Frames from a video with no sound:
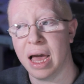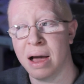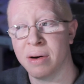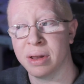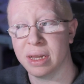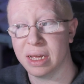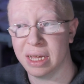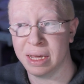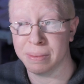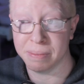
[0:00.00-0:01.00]
I would
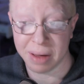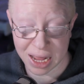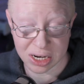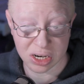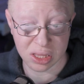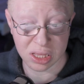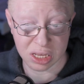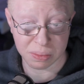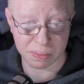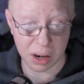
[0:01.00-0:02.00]
imagine
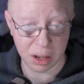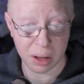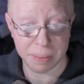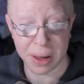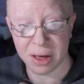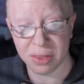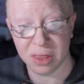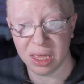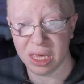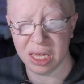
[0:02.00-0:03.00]
this probably
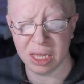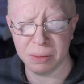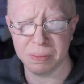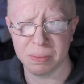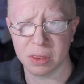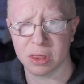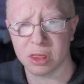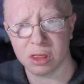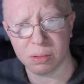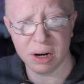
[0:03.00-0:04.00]
about the
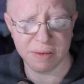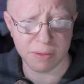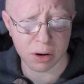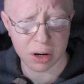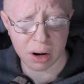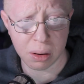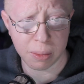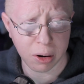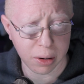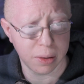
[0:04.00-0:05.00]
$300 to $400
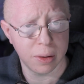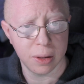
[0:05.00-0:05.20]
mark.